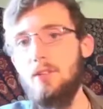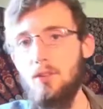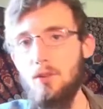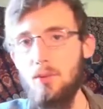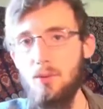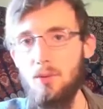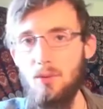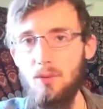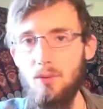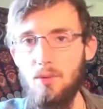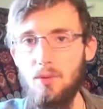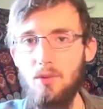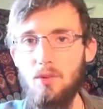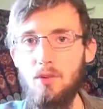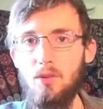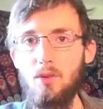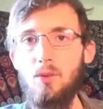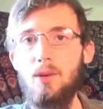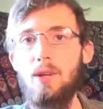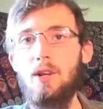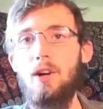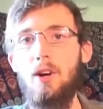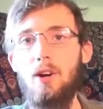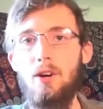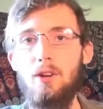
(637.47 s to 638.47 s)
to
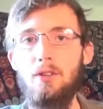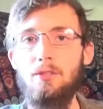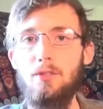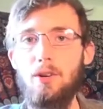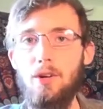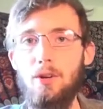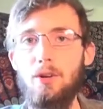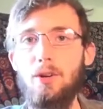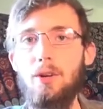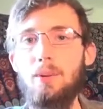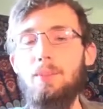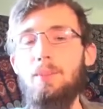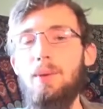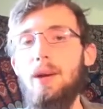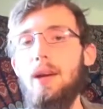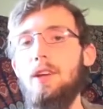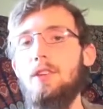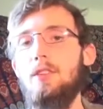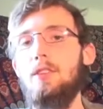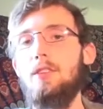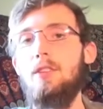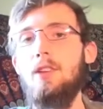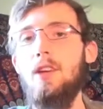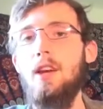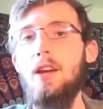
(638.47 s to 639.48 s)
doing our very
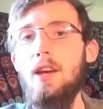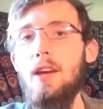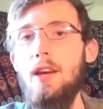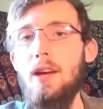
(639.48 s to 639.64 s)
best.